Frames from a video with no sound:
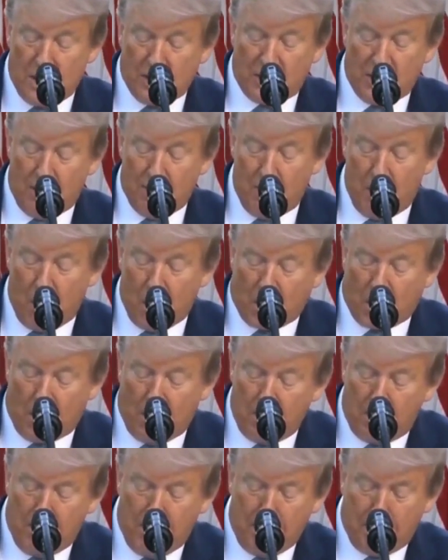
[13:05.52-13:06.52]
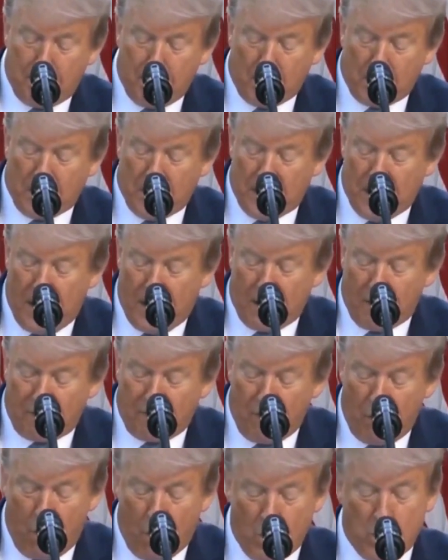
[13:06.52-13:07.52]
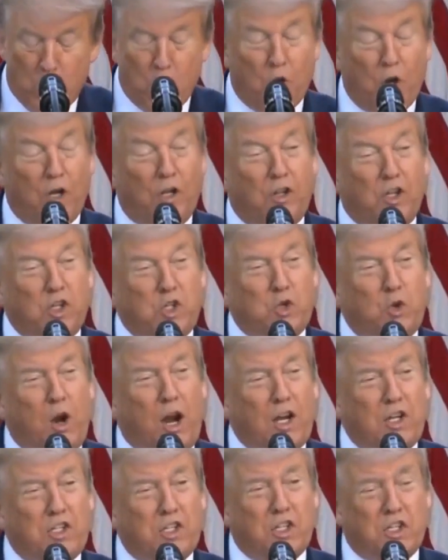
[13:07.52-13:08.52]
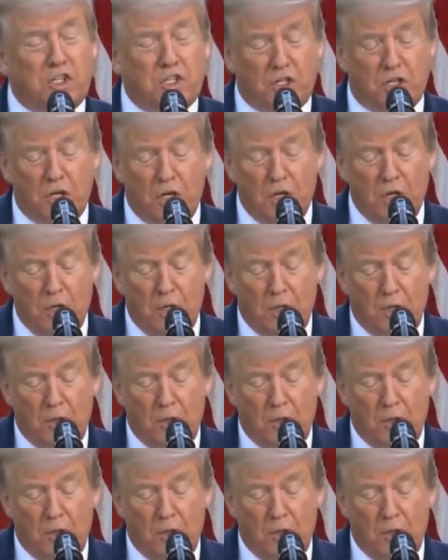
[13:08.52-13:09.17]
that the American people cannot afford during this crisis.